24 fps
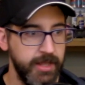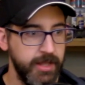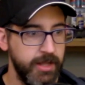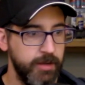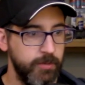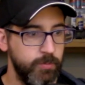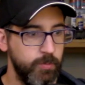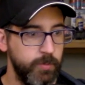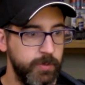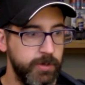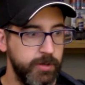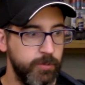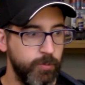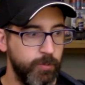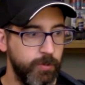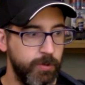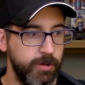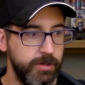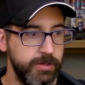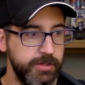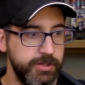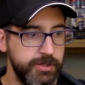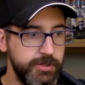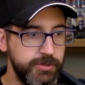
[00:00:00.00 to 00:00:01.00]
We
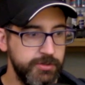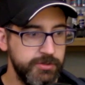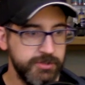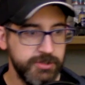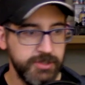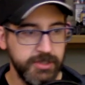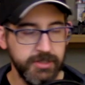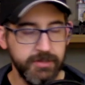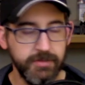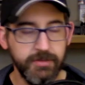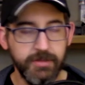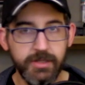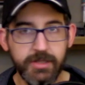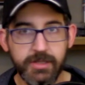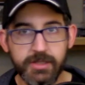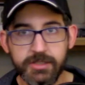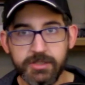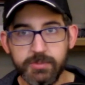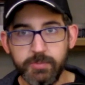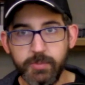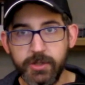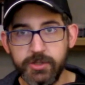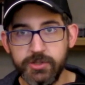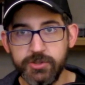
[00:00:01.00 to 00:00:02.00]
weren't using the
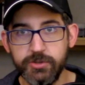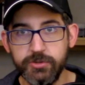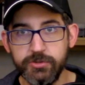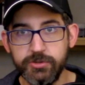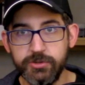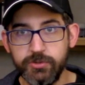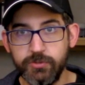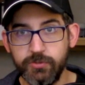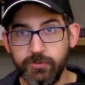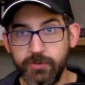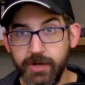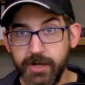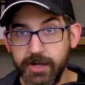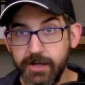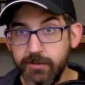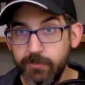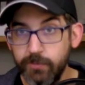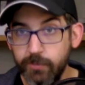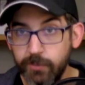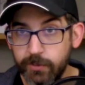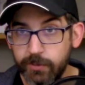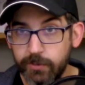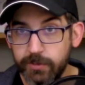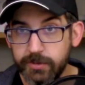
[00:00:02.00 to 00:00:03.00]
special terrain
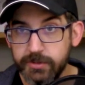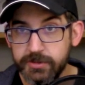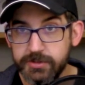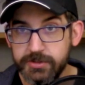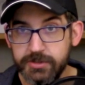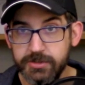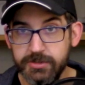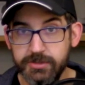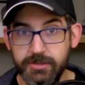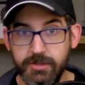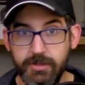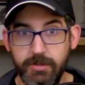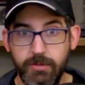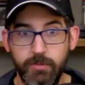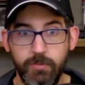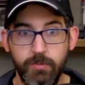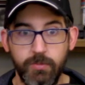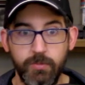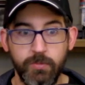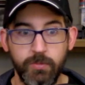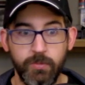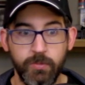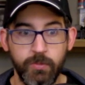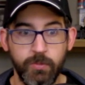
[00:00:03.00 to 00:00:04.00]
rules
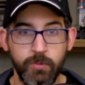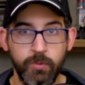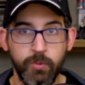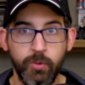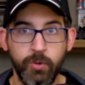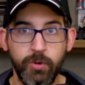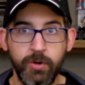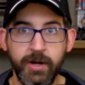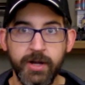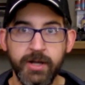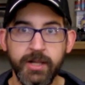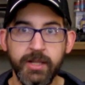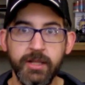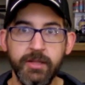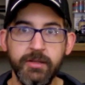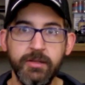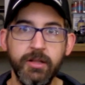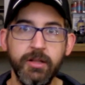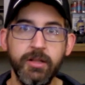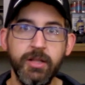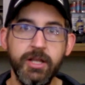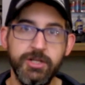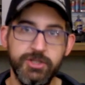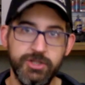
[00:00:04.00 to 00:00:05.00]
or any of
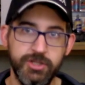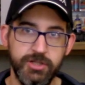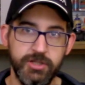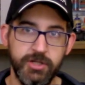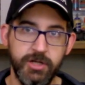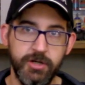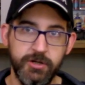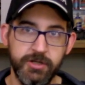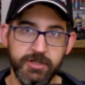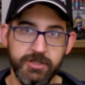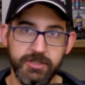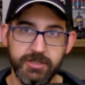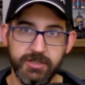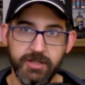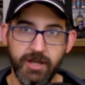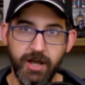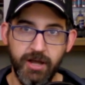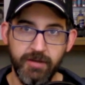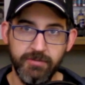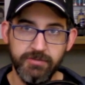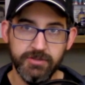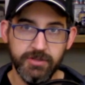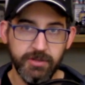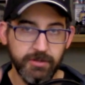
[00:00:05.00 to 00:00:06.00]
the legendary
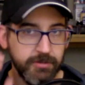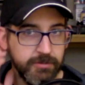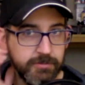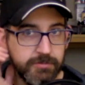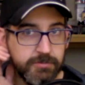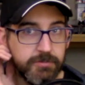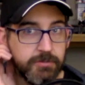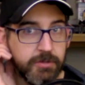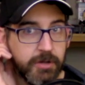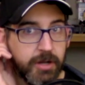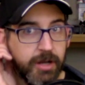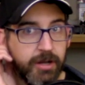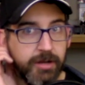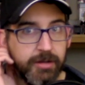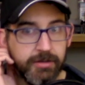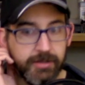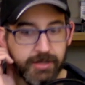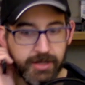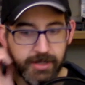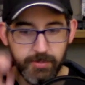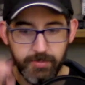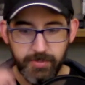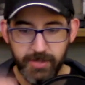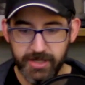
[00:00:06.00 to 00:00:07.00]
stuff, so kind
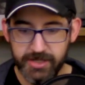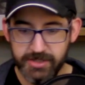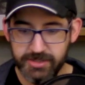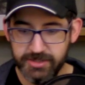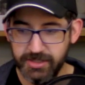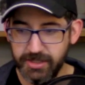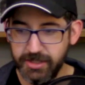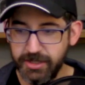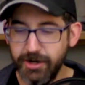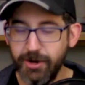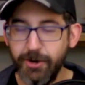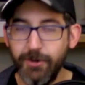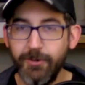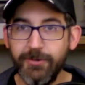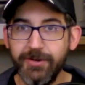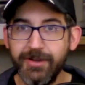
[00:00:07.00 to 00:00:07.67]
of basic going